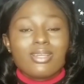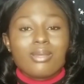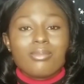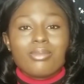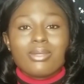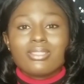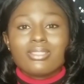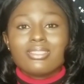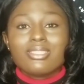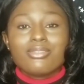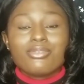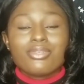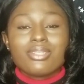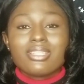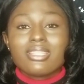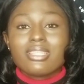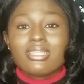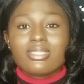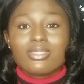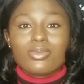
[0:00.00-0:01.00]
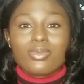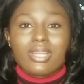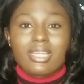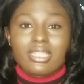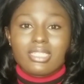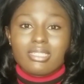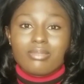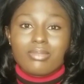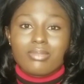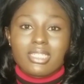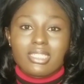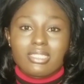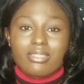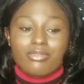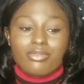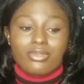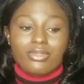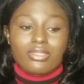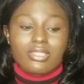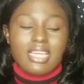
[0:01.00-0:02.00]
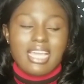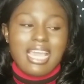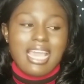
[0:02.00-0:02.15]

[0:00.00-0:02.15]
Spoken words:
about different things why you need emergency fund.